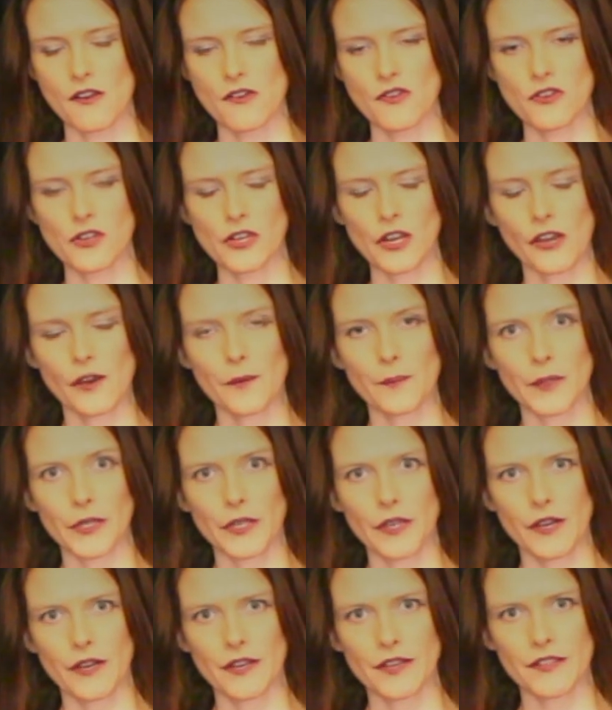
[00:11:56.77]
not
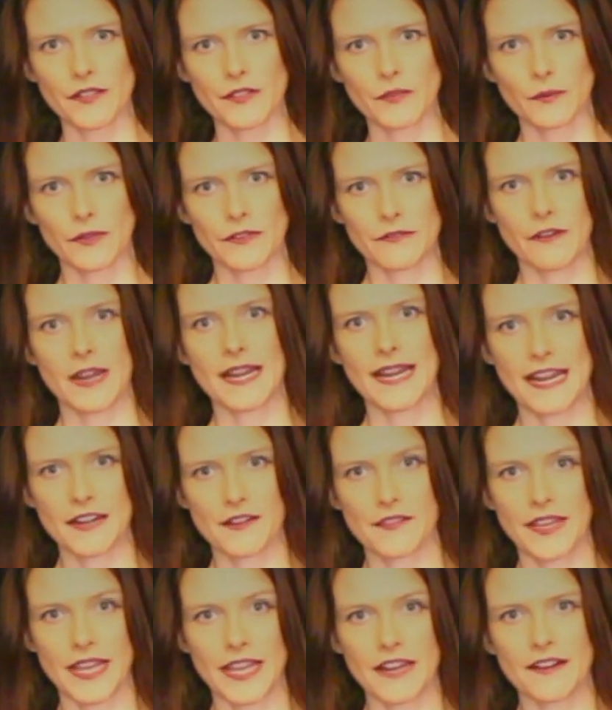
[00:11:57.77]
because we've run out
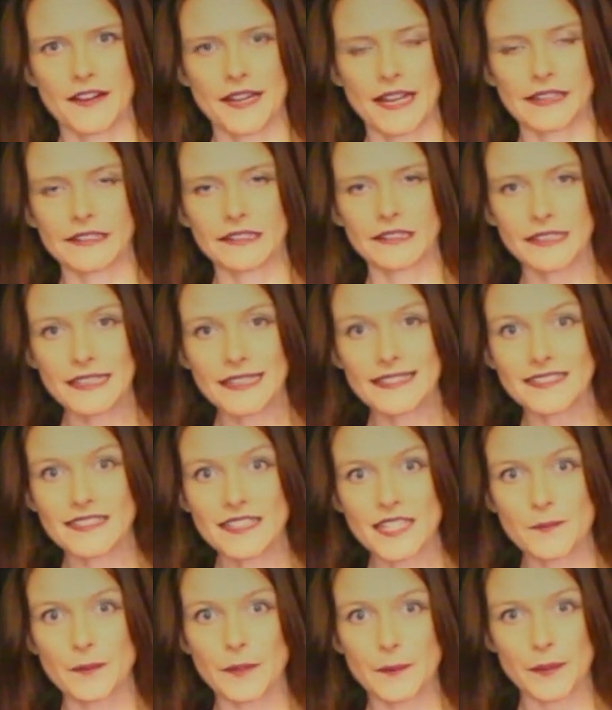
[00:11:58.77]
of air in our
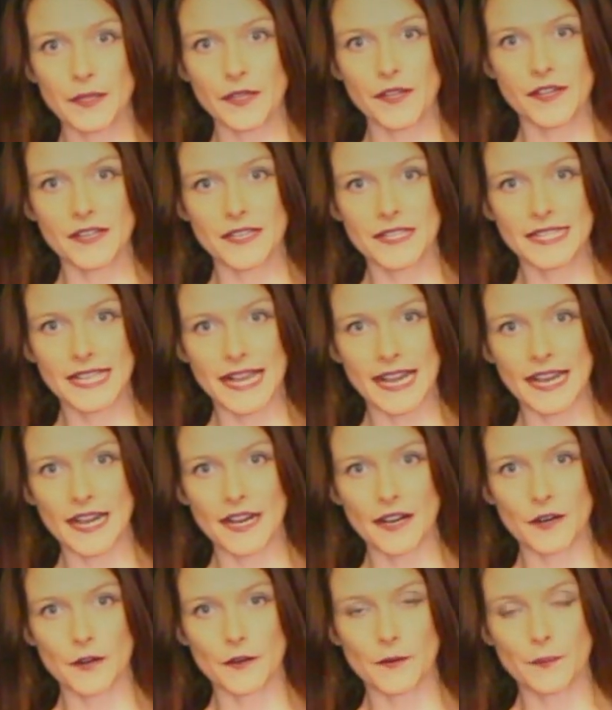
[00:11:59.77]
lungs, but because
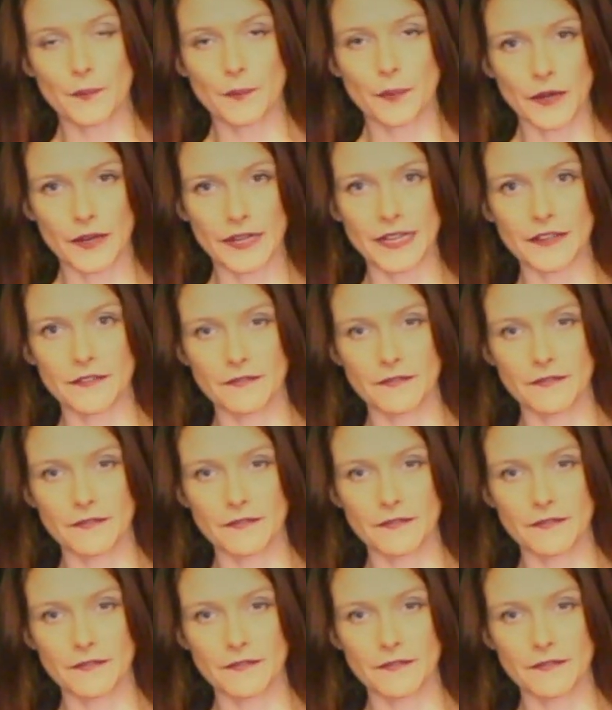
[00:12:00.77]
our body